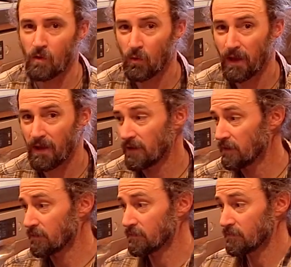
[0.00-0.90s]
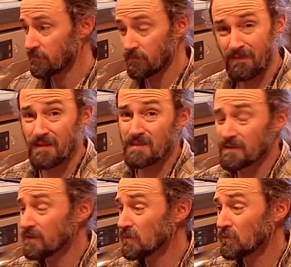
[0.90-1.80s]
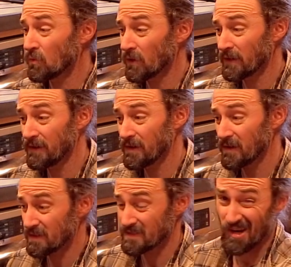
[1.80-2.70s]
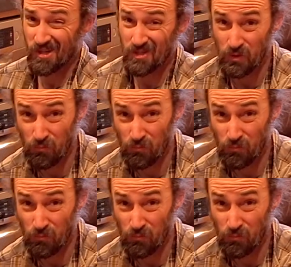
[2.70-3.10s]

Okay, this little door here is actually